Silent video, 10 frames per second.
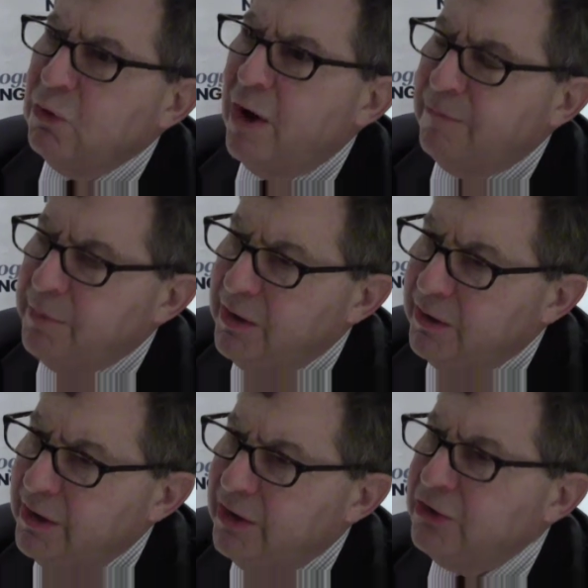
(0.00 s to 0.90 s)
who have
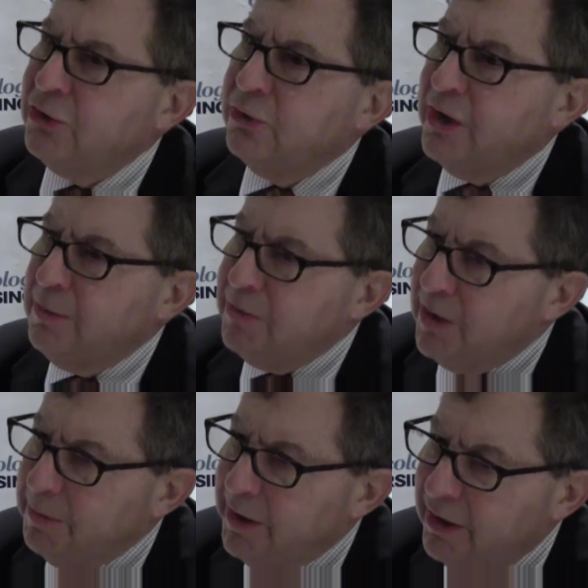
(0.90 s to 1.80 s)
periods, who keep
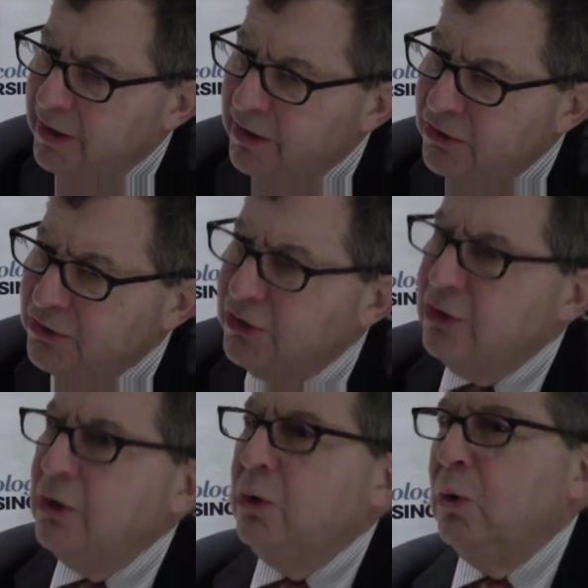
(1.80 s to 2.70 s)
their periods,
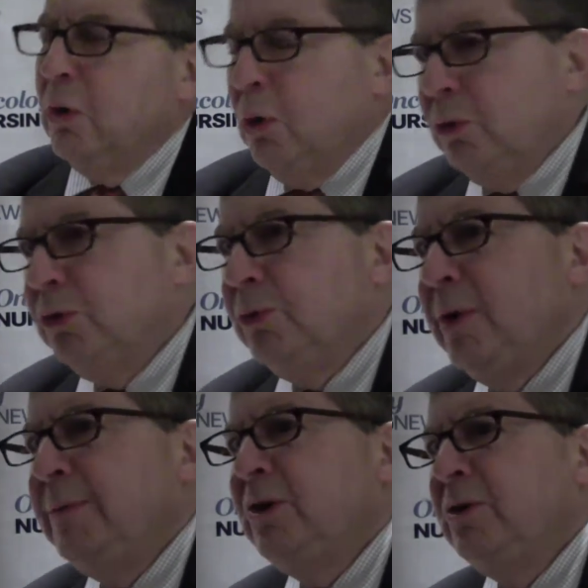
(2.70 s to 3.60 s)
or older
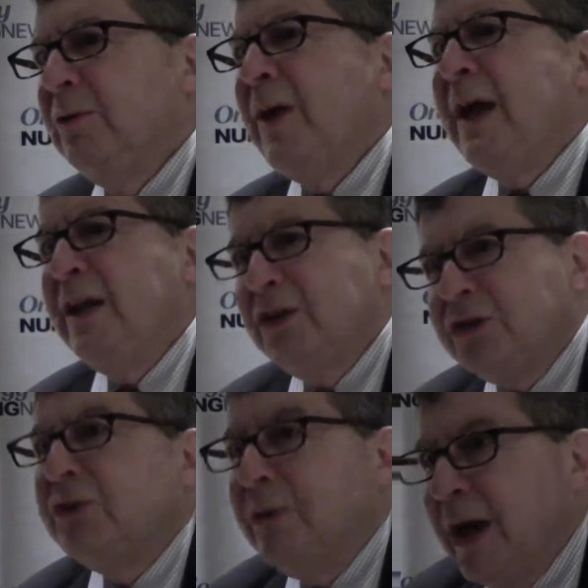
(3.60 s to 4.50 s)
women who have had a
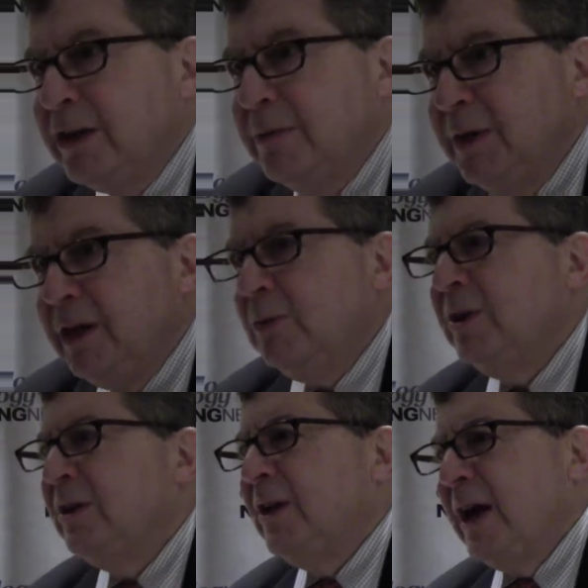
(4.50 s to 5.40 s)
hysterectomy
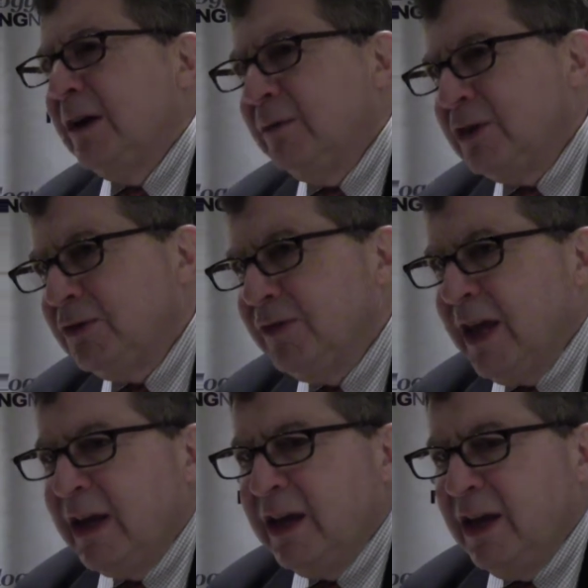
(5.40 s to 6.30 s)
where they're not at risk for
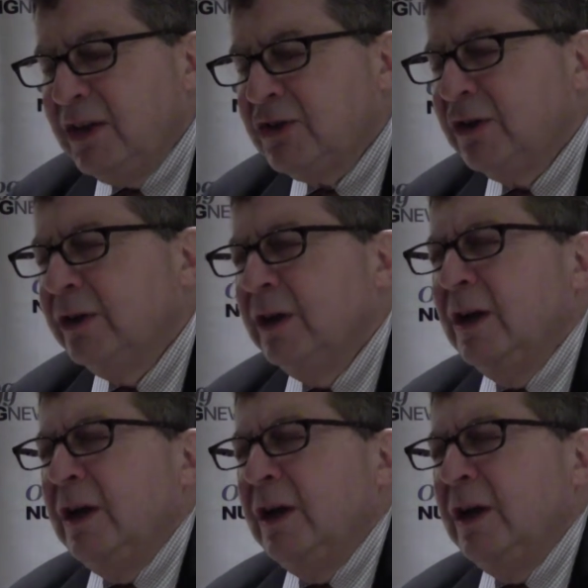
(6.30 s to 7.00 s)
that cancer.